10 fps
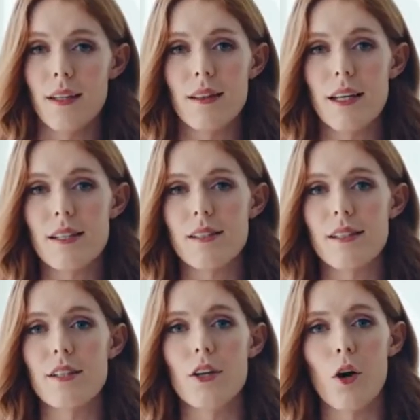This
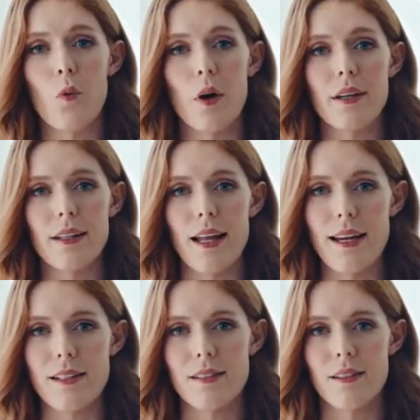is the O1
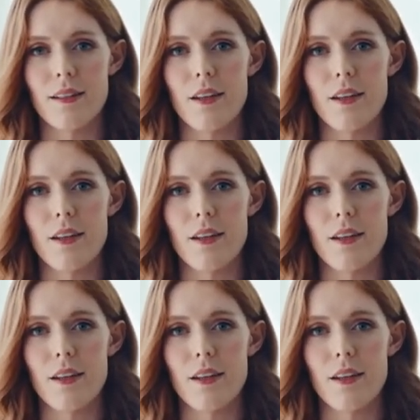Lite,